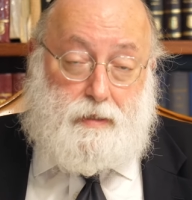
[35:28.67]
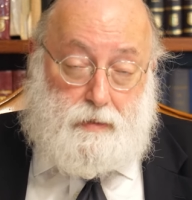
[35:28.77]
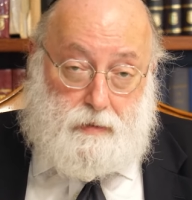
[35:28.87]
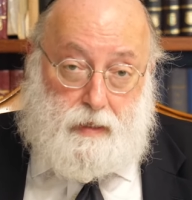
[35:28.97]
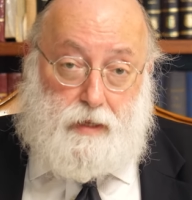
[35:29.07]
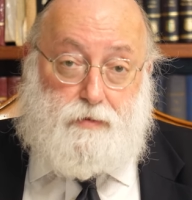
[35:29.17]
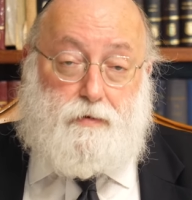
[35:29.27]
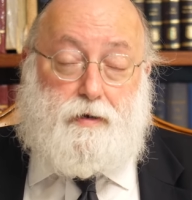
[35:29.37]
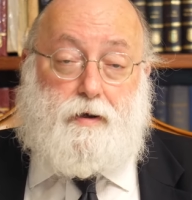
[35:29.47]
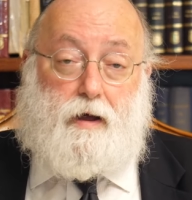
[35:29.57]
in the day
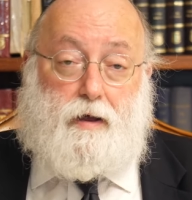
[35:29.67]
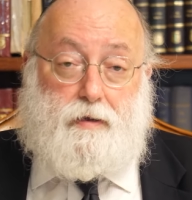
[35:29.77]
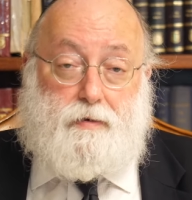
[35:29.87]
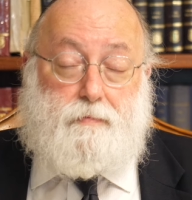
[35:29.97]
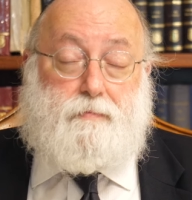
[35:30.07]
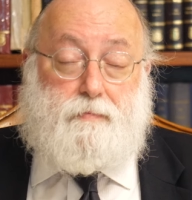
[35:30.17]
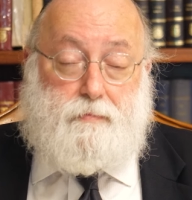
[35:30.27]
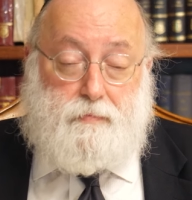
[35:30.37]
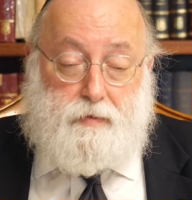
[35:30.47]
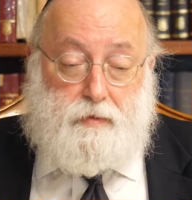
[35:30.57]
39,
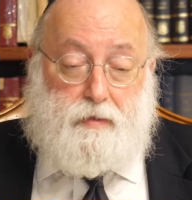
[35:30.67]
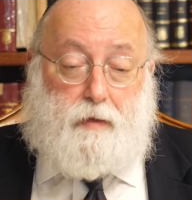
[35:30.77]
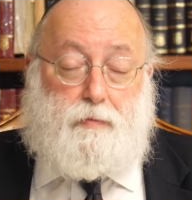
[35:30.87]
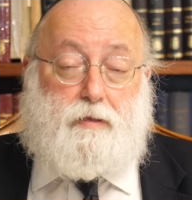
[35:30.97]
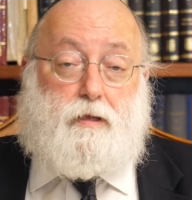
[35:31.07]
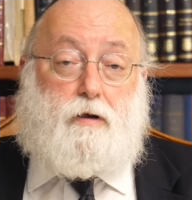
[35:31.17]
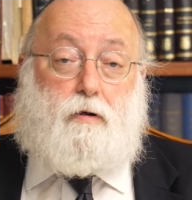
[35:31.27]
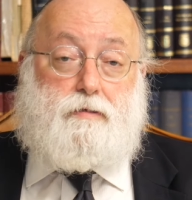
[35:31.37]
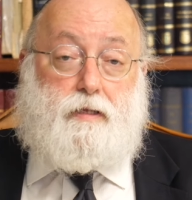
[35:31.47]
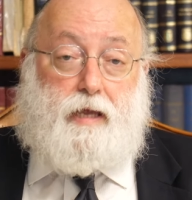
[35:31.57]
they built the
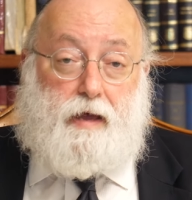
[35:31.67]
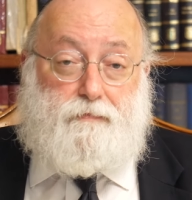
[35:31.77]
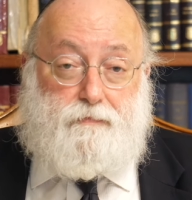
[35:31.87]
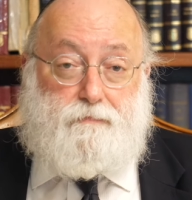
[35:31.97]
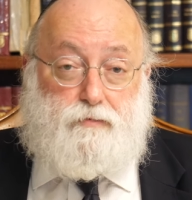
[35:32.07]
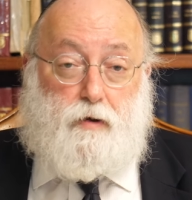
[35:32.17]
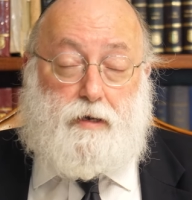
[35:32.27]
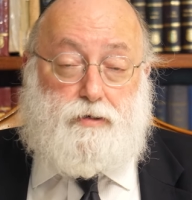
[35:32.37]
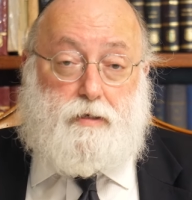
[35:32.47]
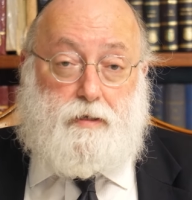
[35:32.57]
golden calf,
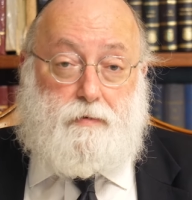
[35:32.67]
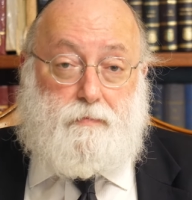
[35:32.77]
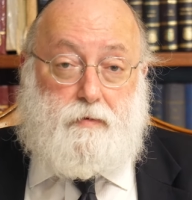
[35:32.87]
tragically.